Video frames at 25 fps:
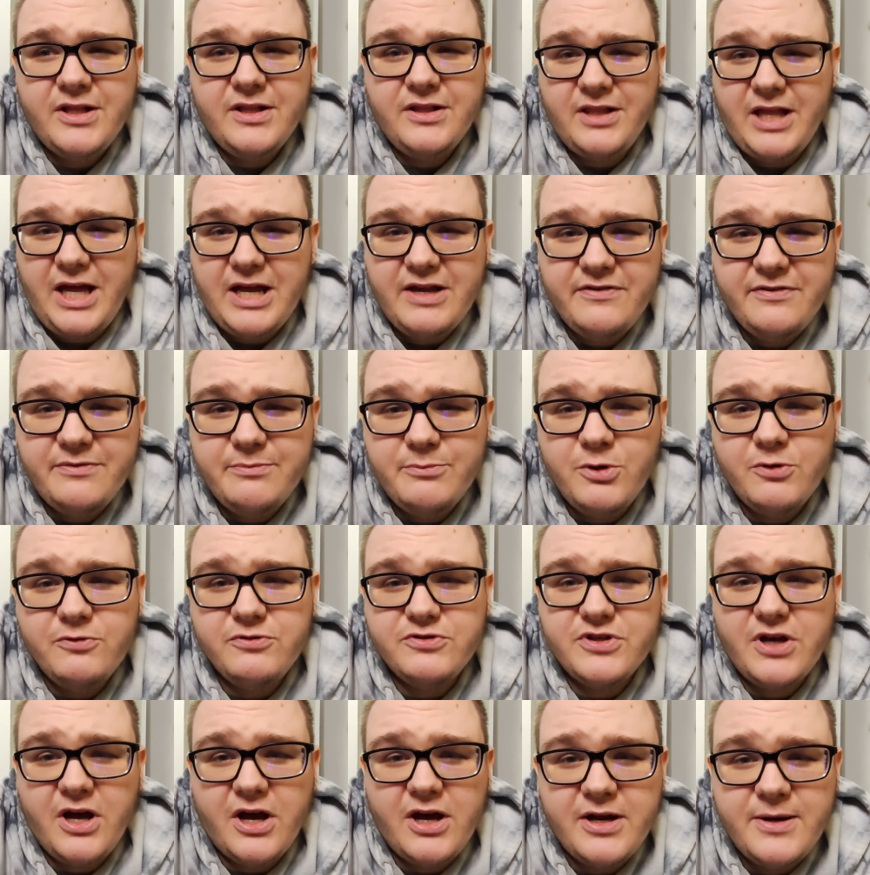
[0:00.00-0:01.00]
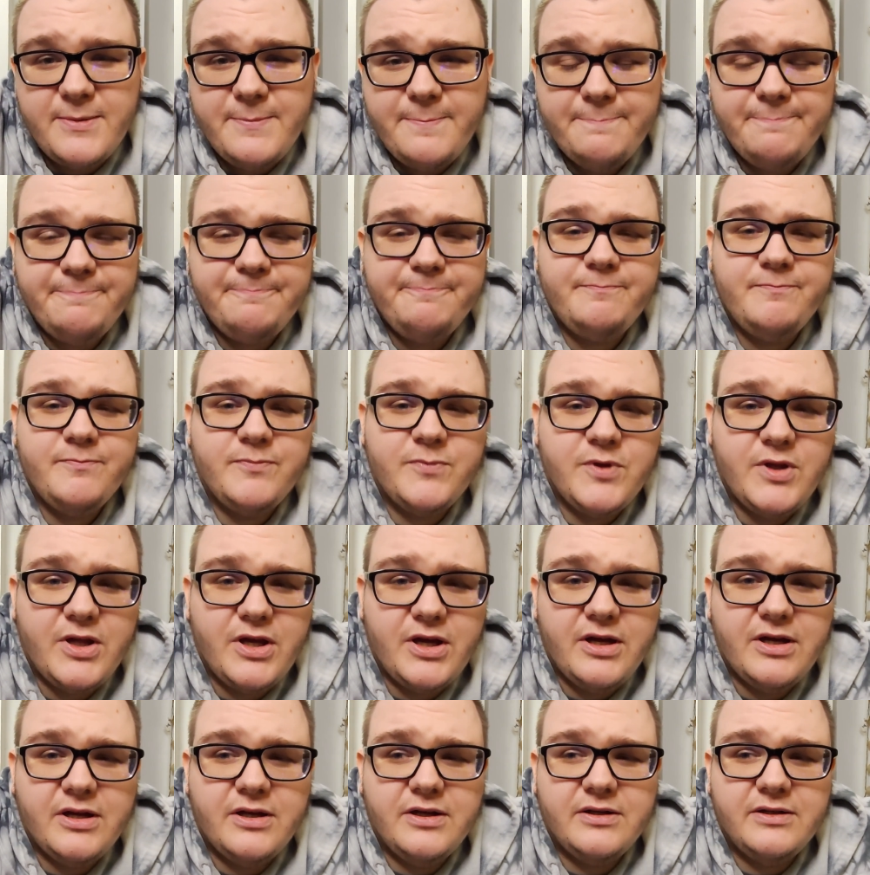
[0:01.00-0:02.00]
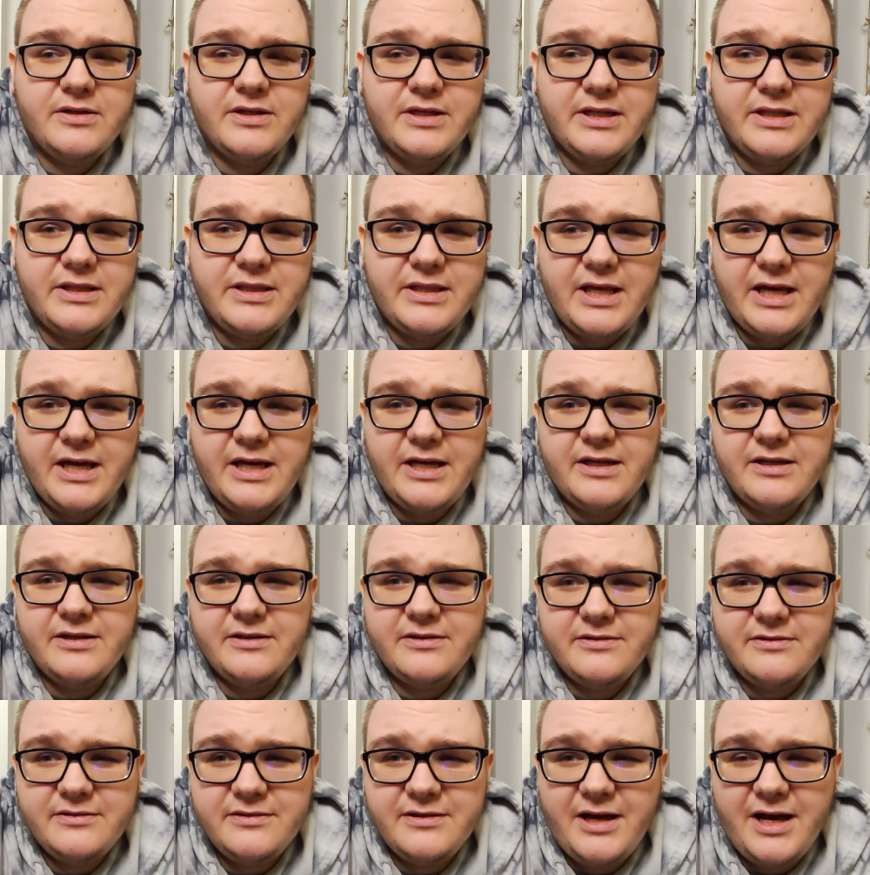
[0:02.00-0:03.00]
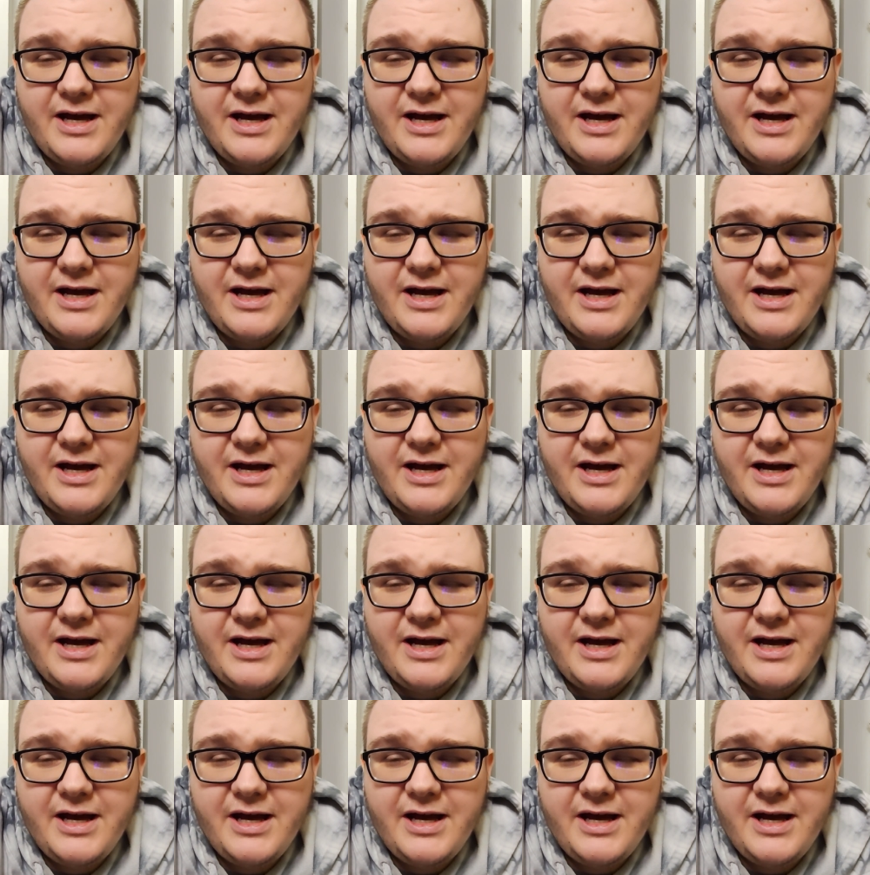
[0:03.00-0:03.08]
life moves on, and that